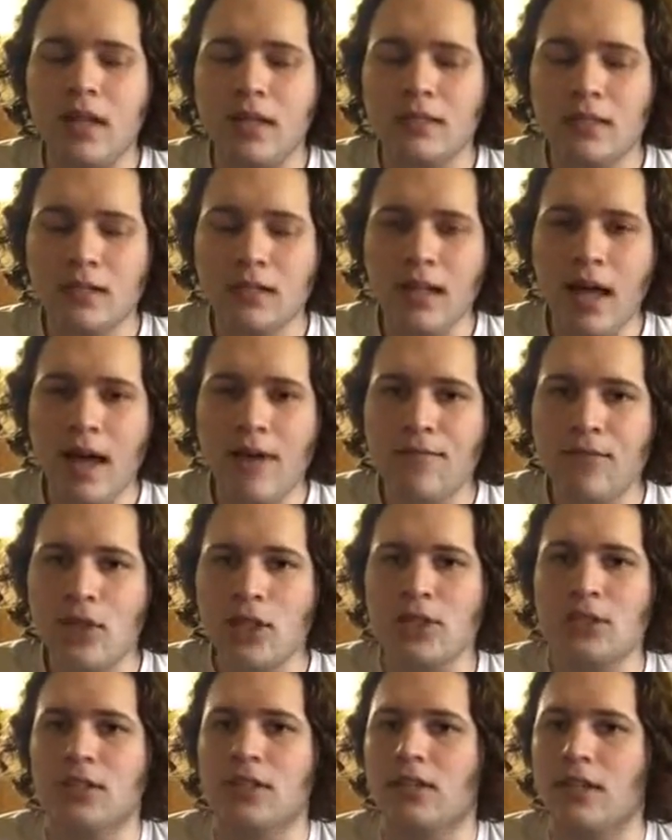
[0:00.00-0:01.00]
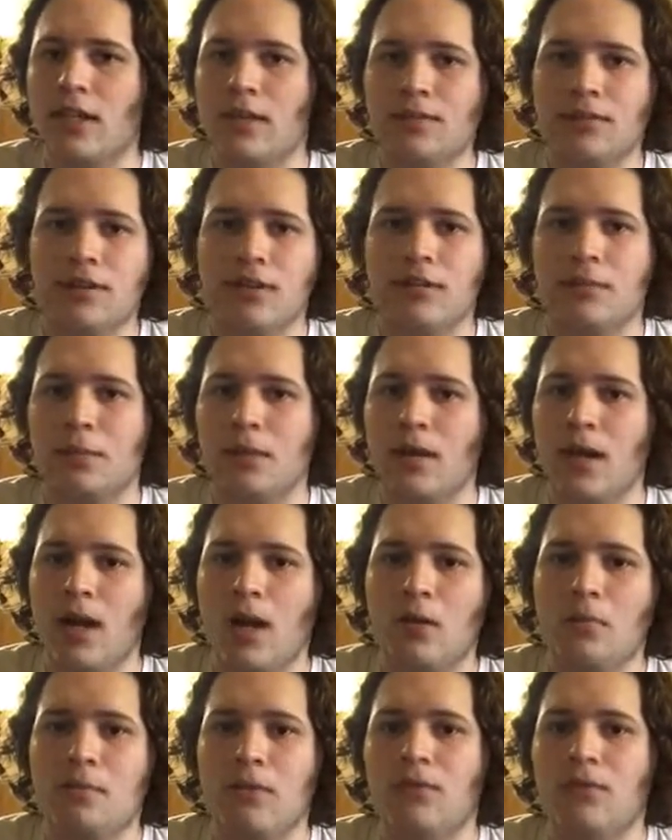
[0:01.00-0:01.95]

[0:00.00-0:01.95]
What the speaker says: the live version that they first put out